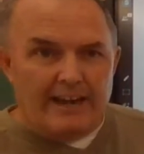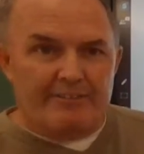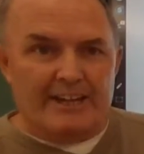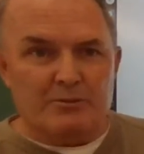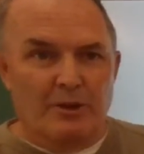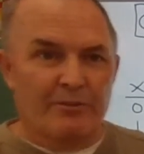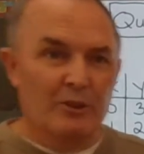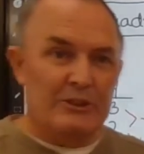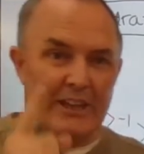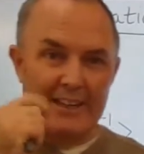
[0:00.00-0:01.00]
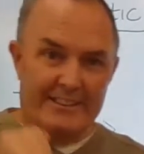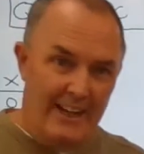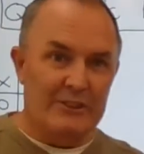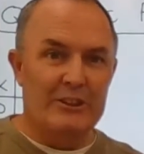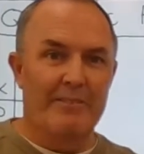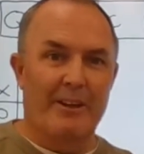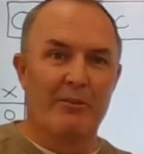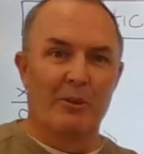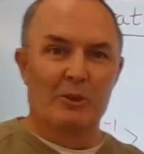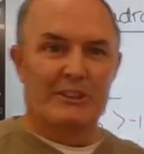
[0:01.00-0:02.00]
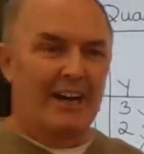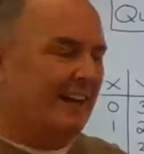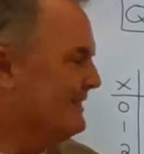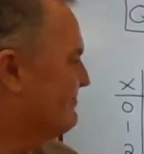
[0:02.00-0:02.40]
If you guys want a flu shot, now's your time to get a flu shot.